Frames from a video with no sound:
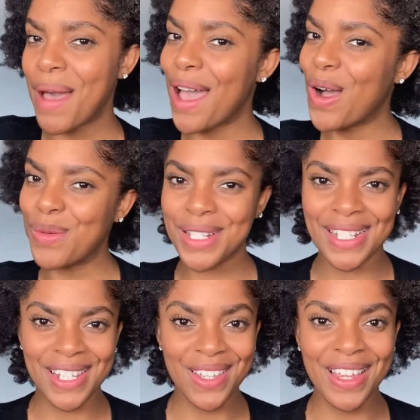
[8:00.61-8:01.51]
I hope to
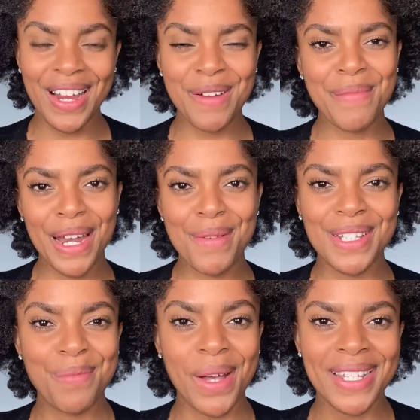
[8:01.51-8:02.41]
see you there. My name is
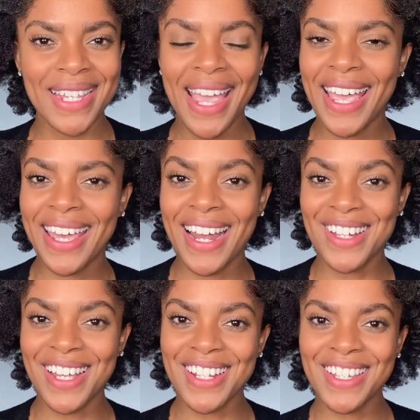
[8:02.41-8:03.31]
Lee Poitier and I'll
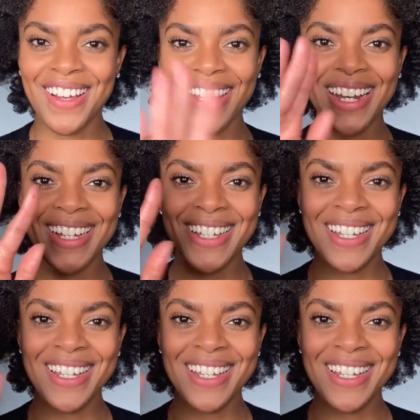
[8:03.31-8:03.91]
talk to y'all later.